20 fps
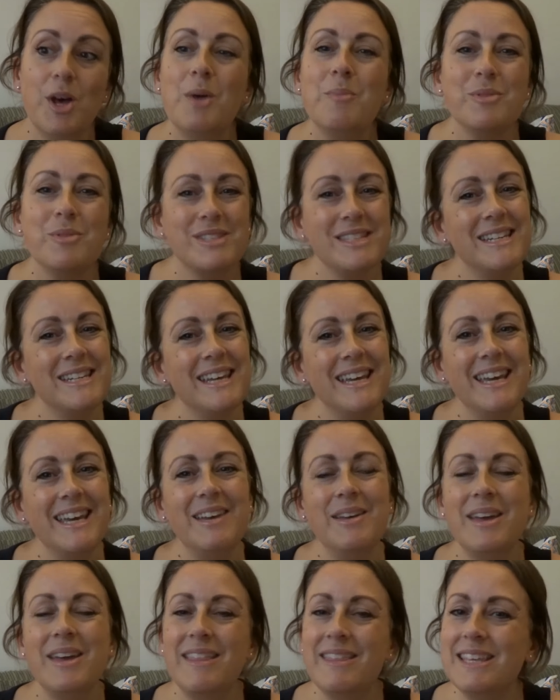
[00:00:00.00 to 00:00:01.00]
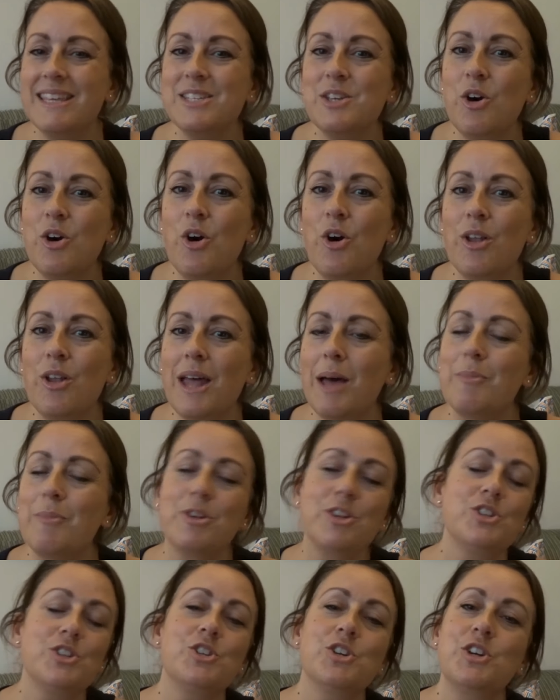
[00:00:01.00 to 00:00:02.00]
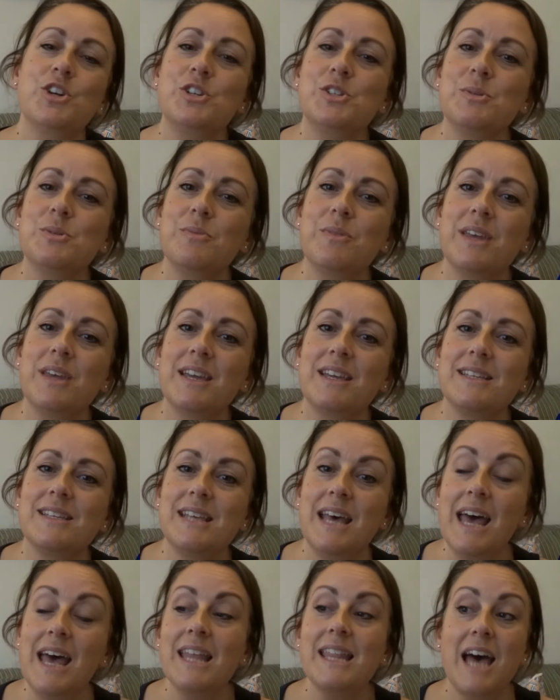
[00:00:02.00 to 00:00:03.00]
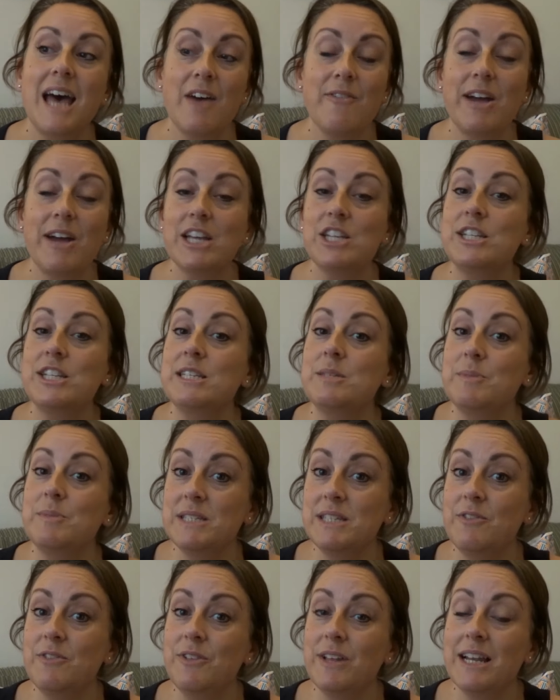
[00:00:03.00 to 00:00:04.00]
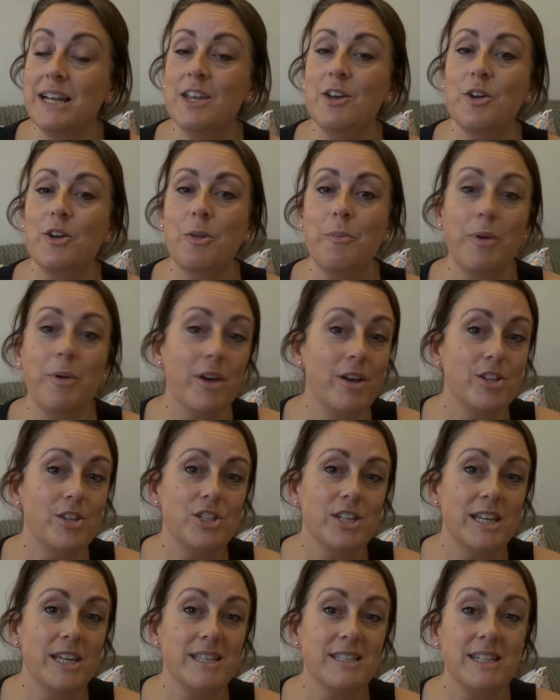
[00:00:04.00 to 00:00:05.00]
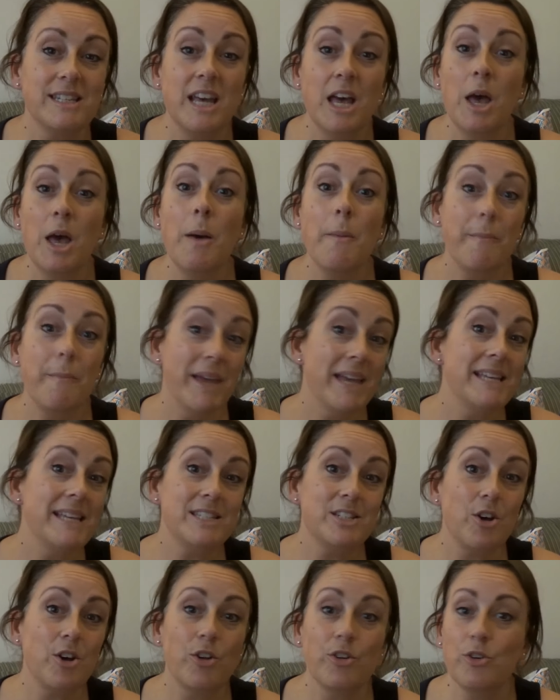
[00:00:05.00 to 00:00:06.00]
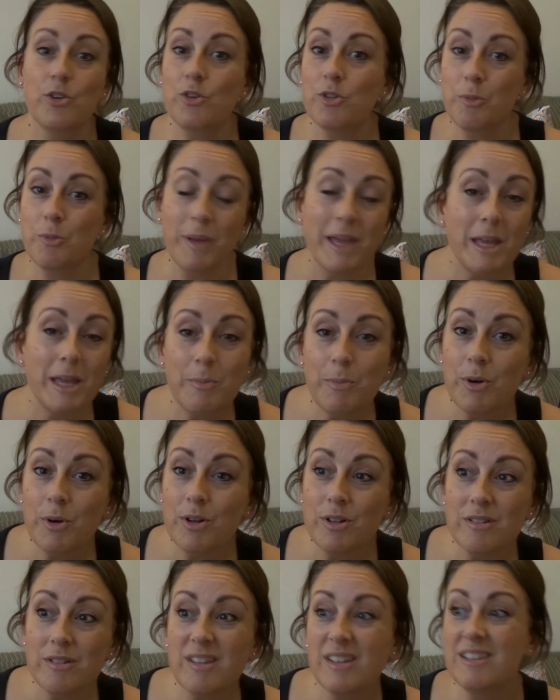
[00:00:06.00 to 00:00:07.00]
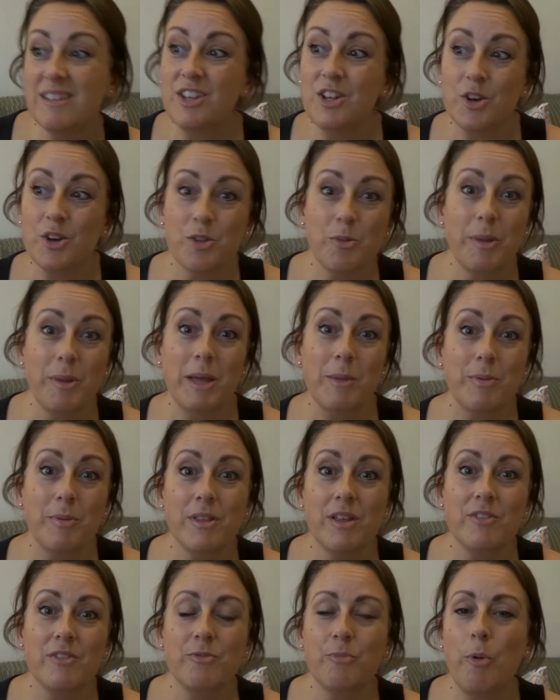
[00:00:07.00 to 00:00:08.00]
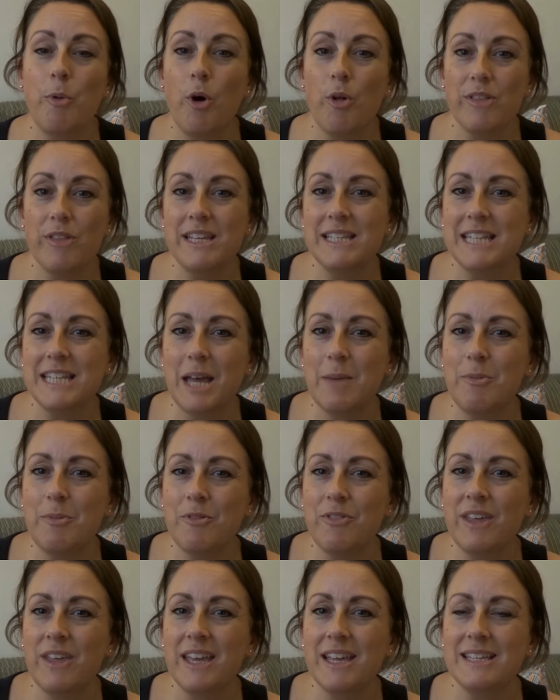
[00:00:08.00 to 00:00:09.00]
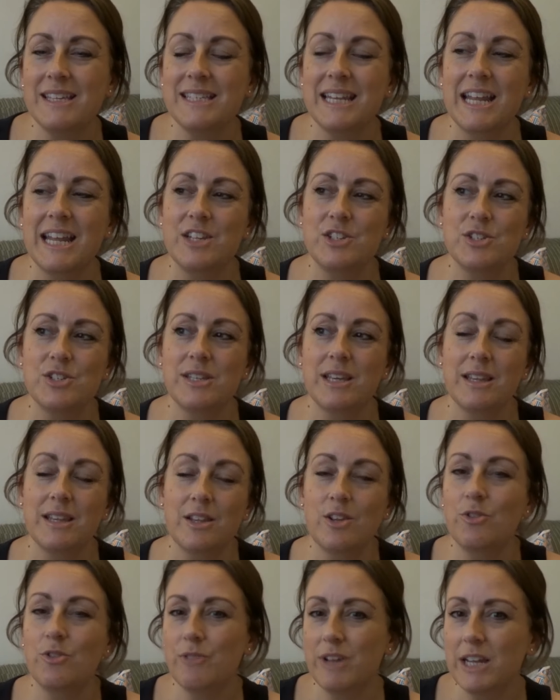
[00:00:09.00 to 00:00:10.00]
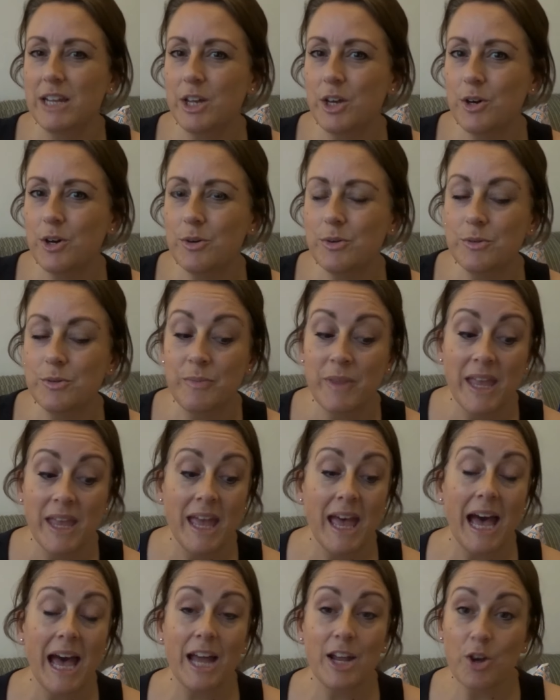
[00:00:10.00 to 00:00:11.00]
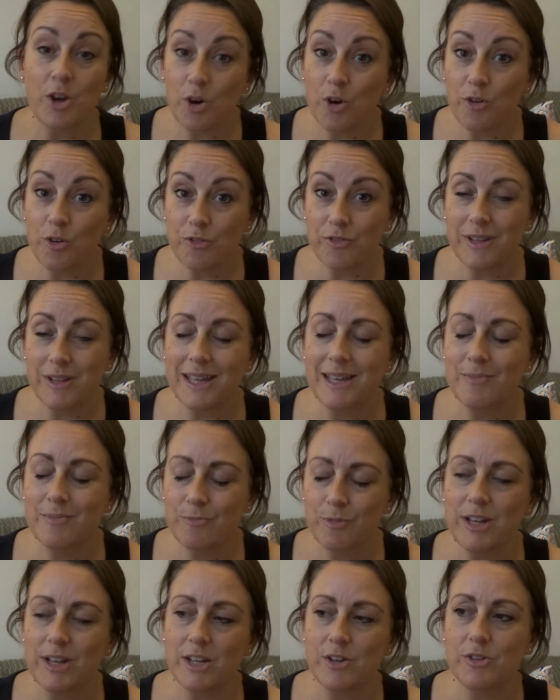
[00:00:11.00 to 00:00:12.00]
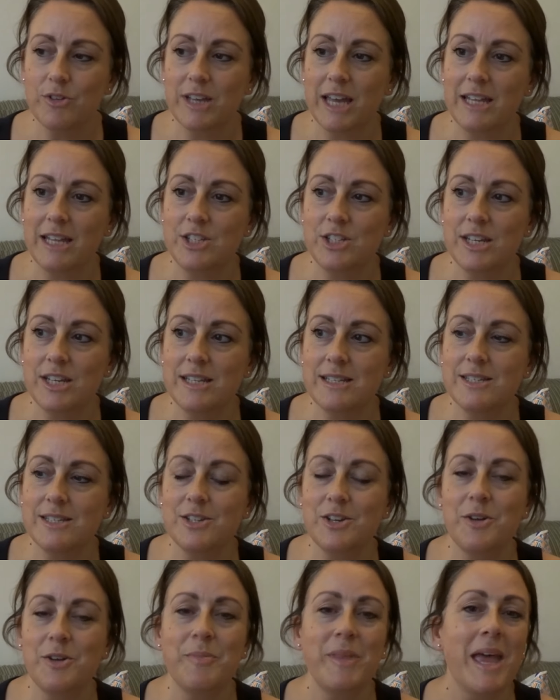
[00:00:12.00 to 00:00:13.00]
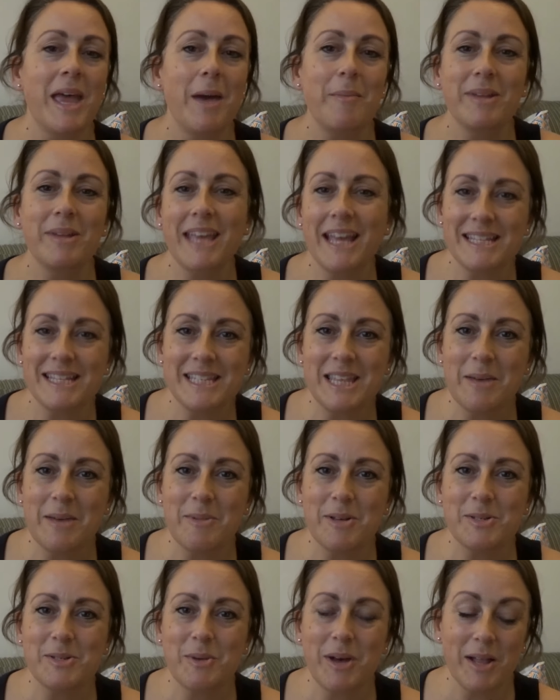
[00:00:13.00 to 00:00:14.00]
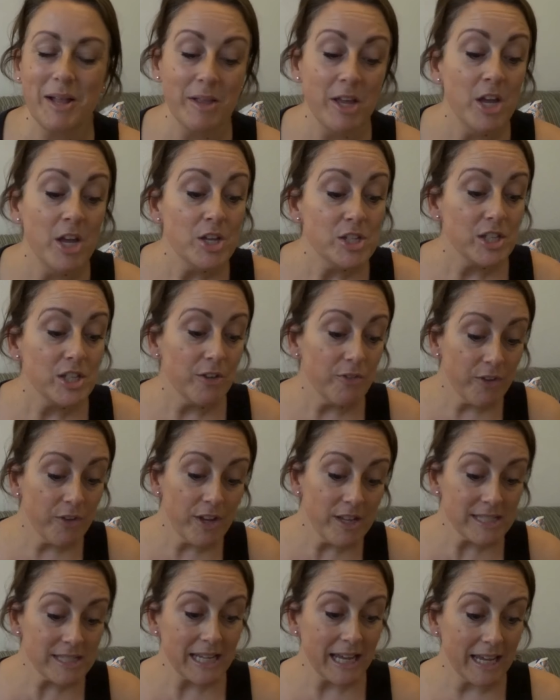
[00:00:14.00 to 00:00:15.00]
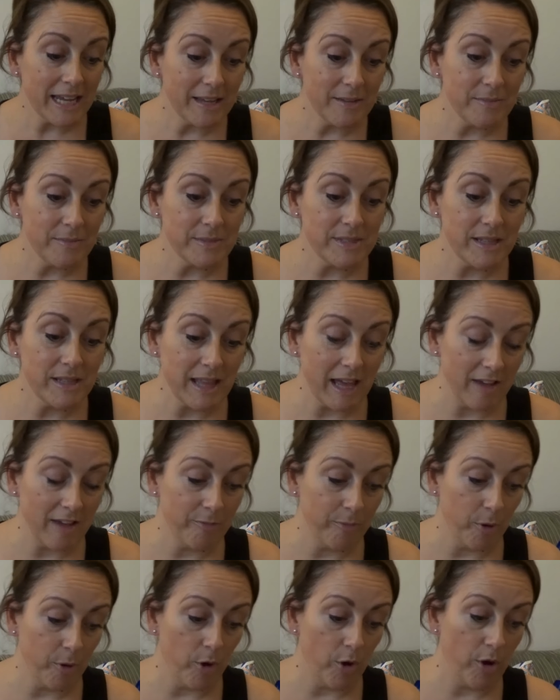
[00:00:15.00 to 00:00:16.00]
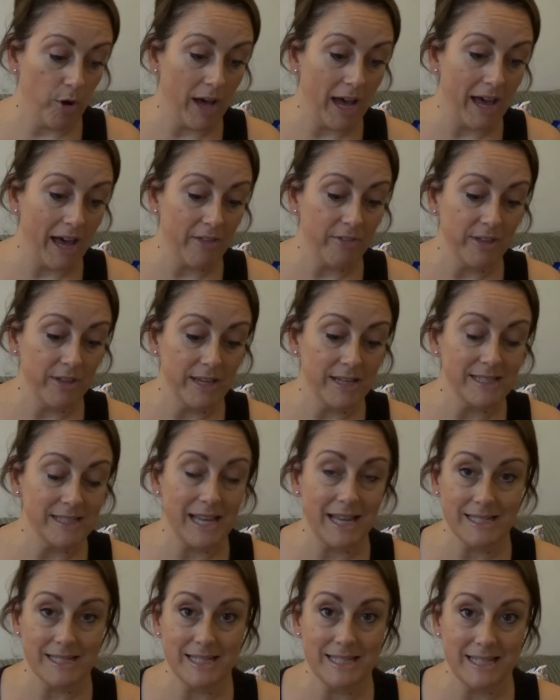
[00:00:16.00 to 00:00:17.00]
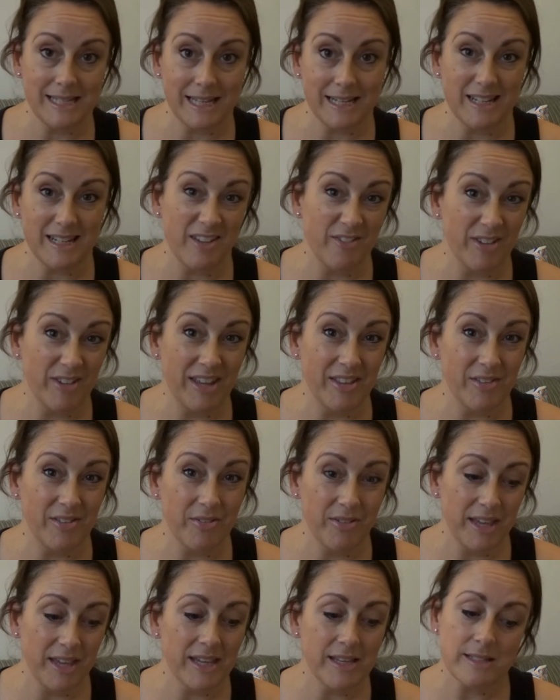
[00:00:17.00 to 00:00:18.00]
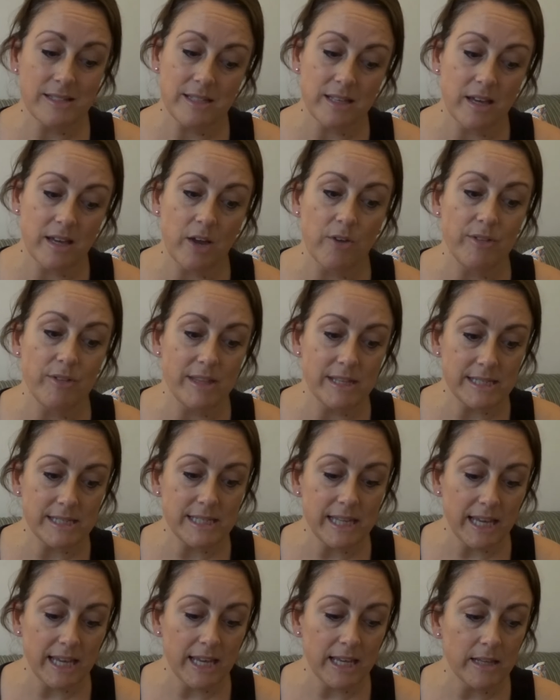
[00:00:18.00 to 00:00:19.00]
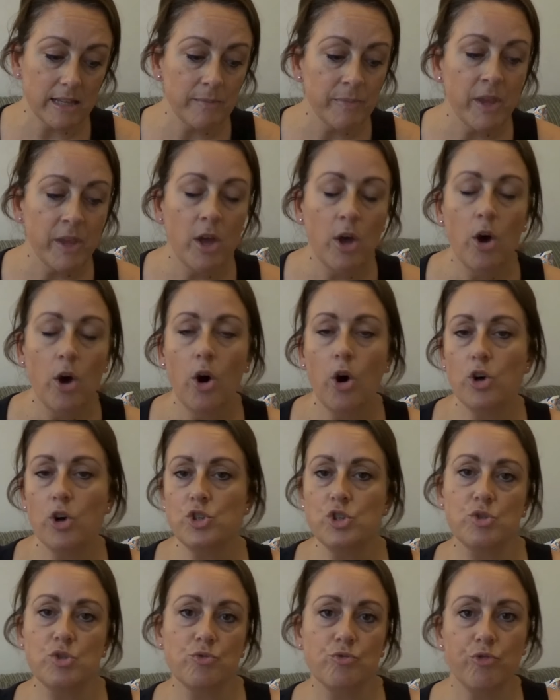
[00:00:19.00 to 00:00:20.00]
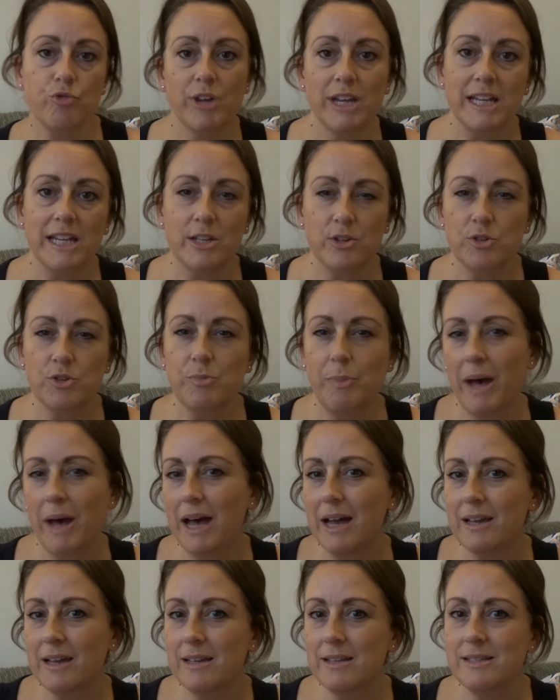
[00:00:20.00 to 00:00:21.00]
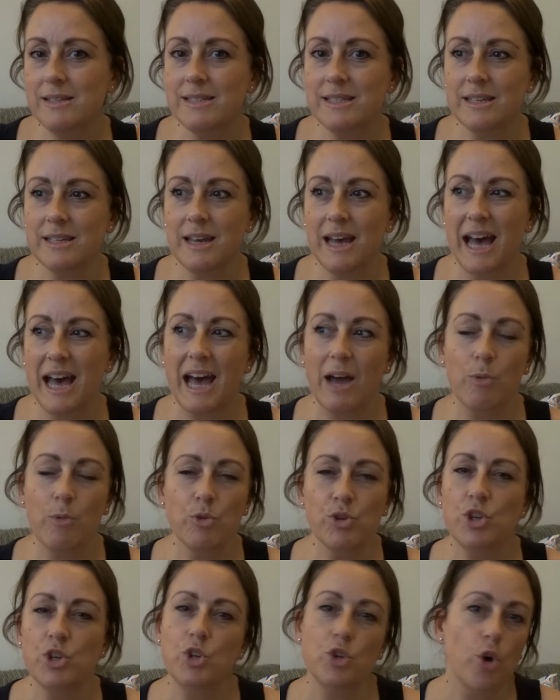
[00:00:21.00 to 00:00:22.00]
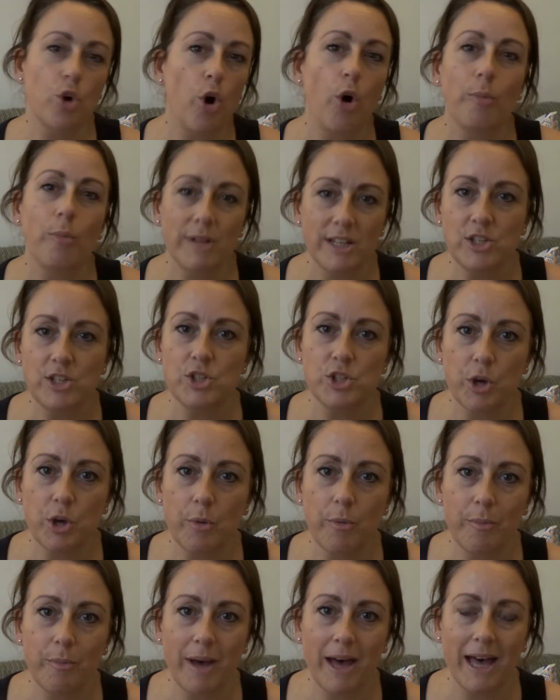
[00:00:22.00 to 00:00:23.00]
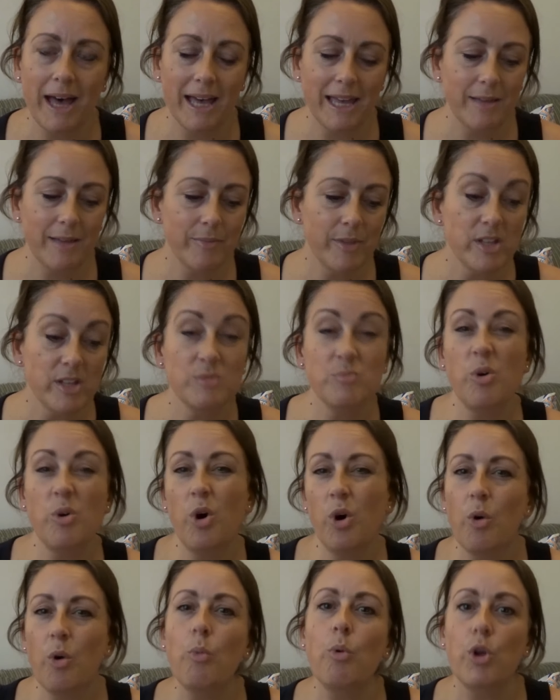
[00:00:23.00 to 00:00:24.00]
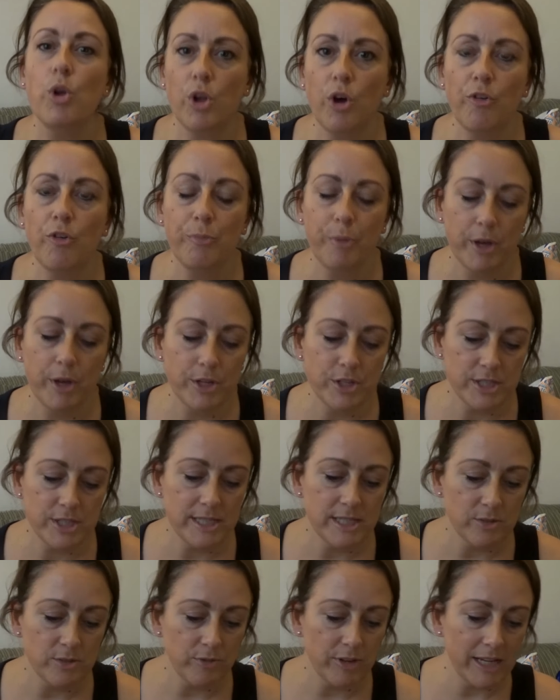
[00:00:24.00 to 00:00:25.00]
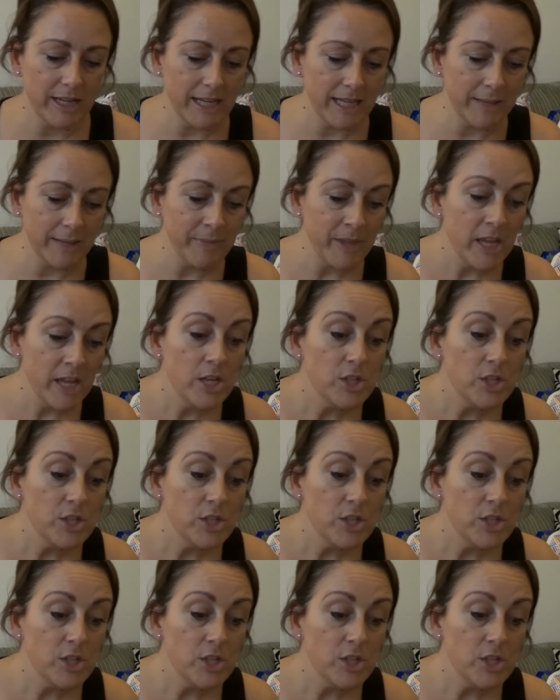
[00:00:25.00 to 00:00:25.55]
But today in this haul, I'm gonna show you some things that I've actually specifically gone and purchased based on other people that, you know, other people that have bought these type of things, and I just think they look really cool and hopefully really good gadgets. So I'm gonna get to them as well. So the first items that I've bought are things, as I said, are either things that are in the sale or just really good bargains that I wouldn't normally just go and buy as more one-off purchases really.